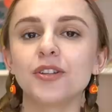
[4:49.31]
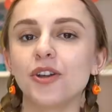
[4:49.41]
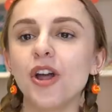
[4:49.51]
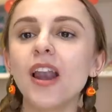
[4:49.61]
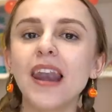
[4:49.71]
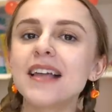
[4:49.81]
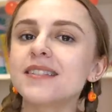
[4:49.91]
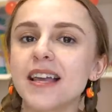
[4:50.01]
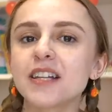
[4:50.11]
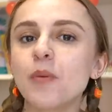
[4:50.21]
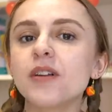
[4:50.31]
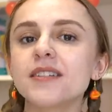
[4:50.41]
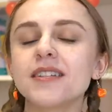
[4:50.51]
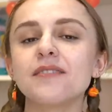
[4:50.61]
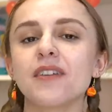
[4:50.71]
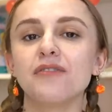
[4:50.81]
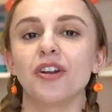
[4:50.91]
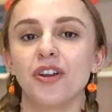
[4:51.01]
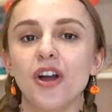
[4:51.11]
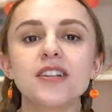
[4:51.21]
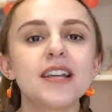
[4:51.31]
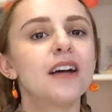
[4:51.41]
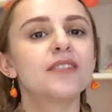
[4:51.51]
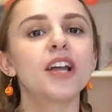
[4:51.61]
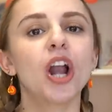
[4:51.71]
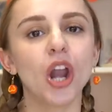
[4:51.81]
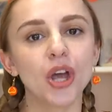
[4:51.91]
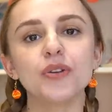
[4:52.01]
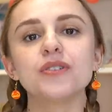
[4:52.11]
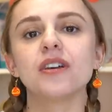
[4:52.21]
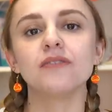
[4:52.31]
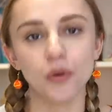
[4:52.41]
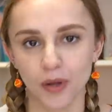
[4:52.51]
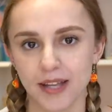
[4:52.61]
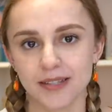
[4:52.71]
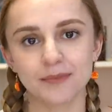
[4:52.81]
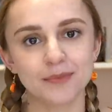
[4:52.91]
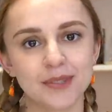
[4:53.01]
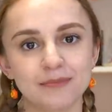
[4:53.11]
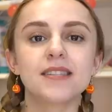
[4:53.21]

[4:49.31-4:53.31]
You're not less sex positive if you're not having loads of orgasms.